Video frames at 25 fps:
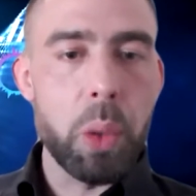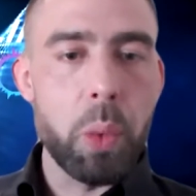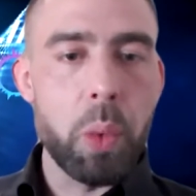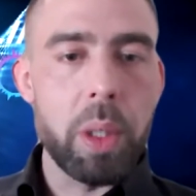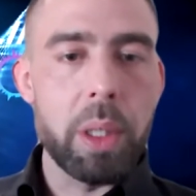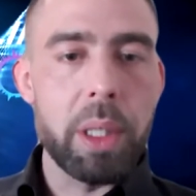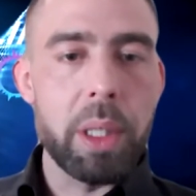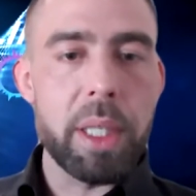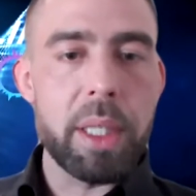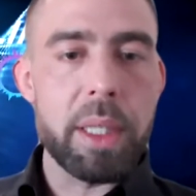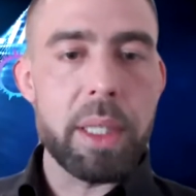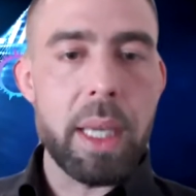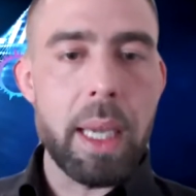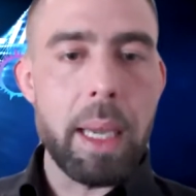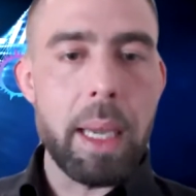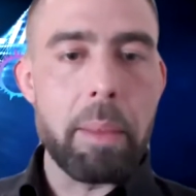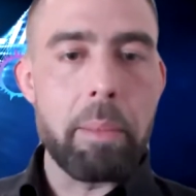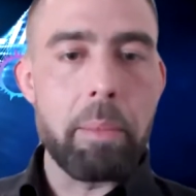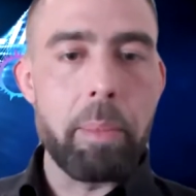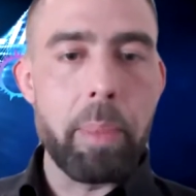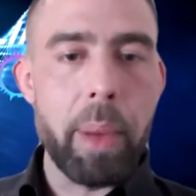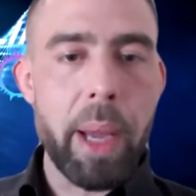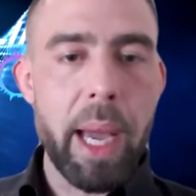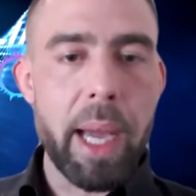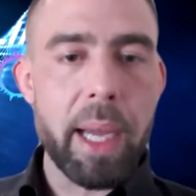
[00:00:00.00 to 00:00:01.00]
will this
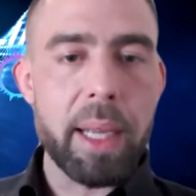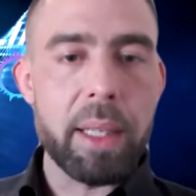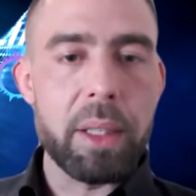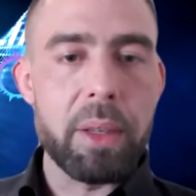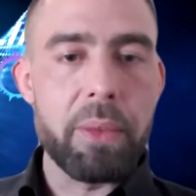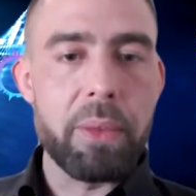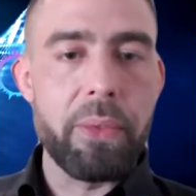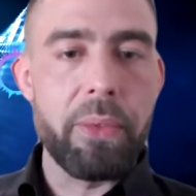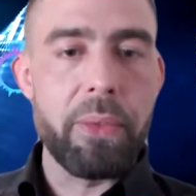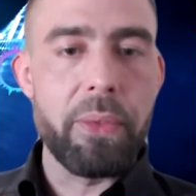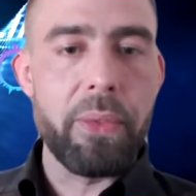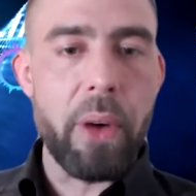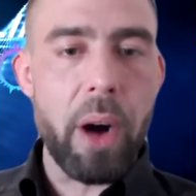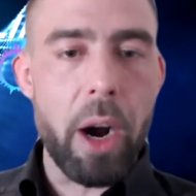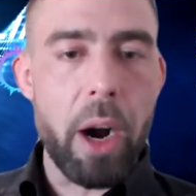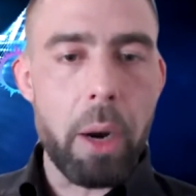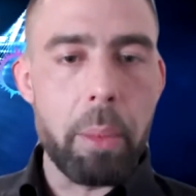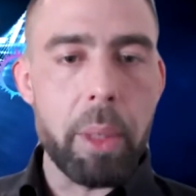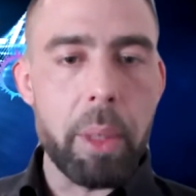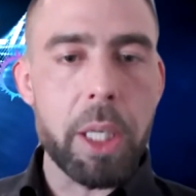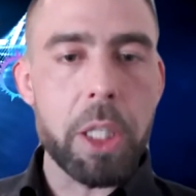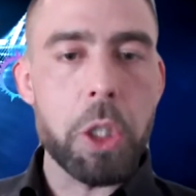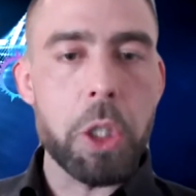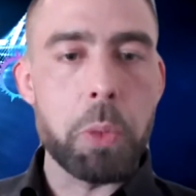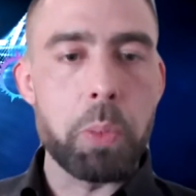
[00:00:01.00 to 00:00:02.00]
impact the
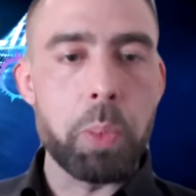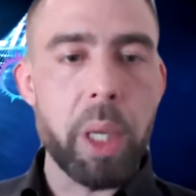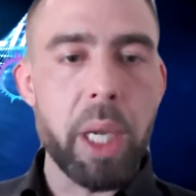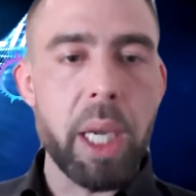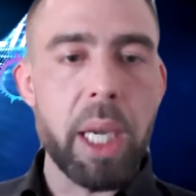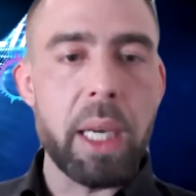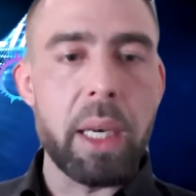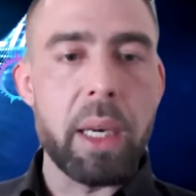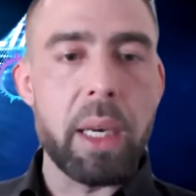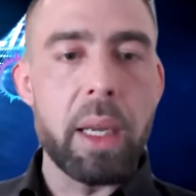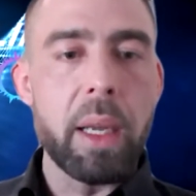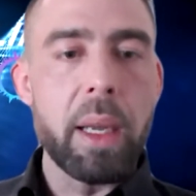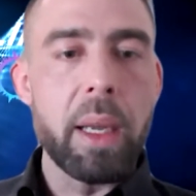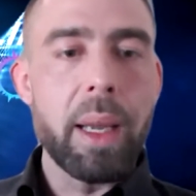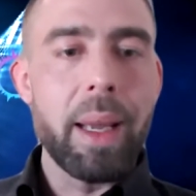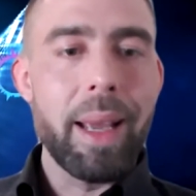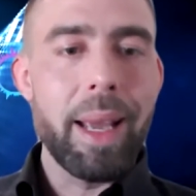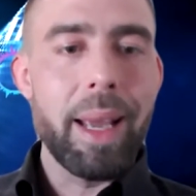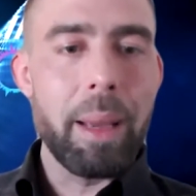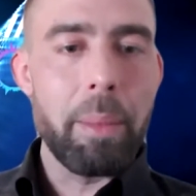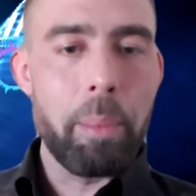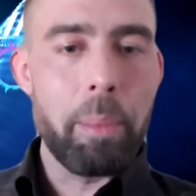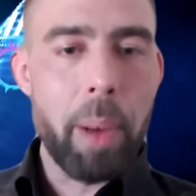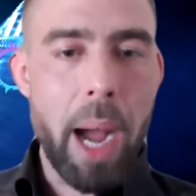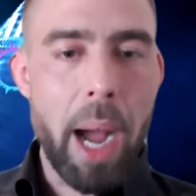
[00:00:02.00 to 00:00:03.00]
farming speed
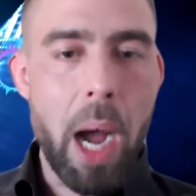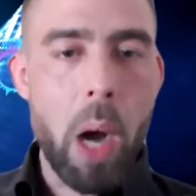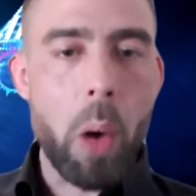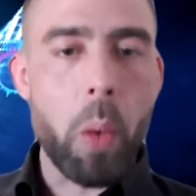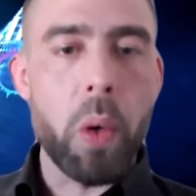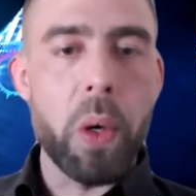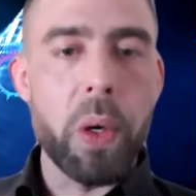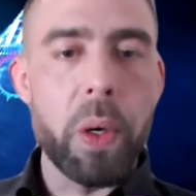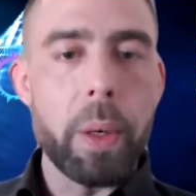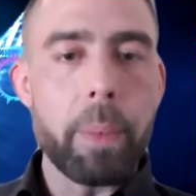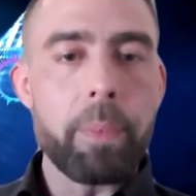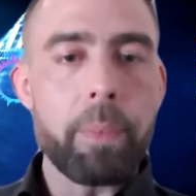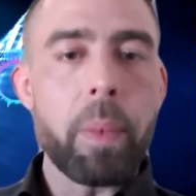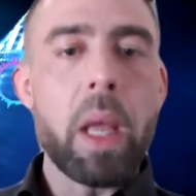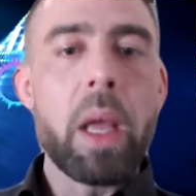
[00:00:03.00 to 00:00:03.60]
and power?